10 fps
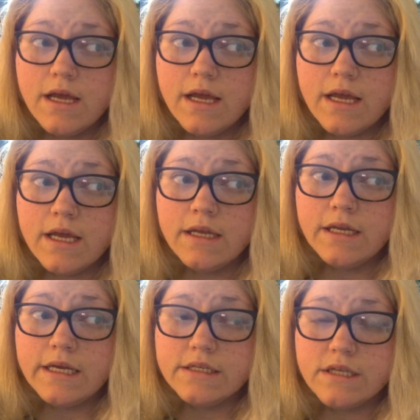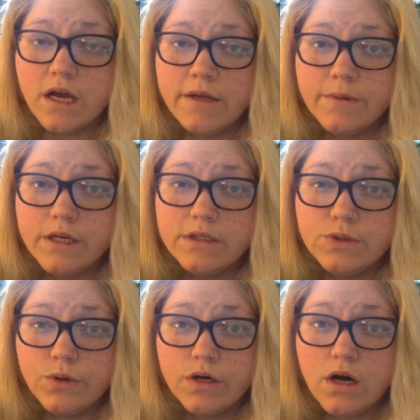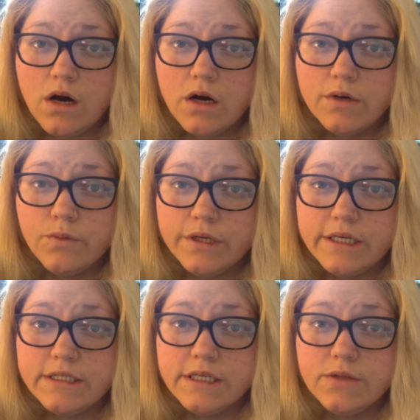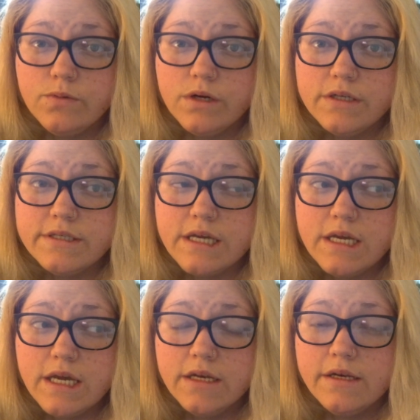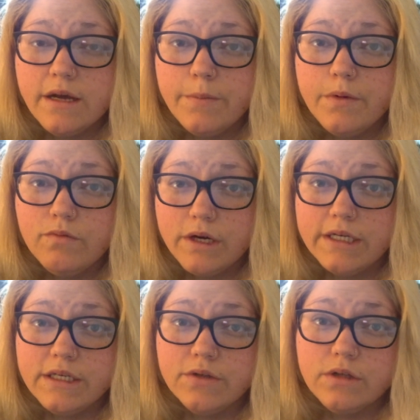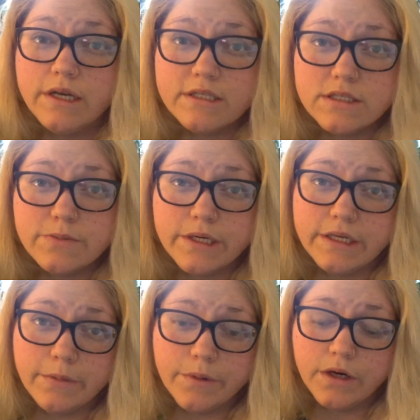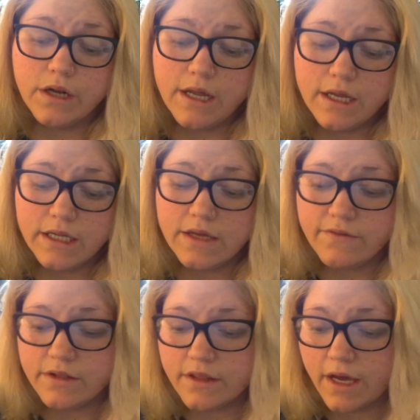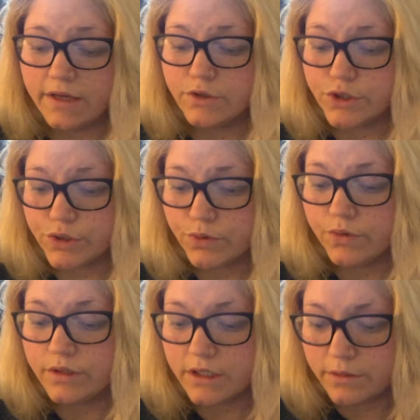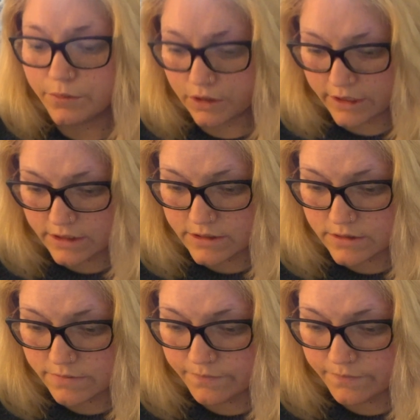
And he saw him get into a car, and what he did was he ended up writing down the license plate number and giving that to the police.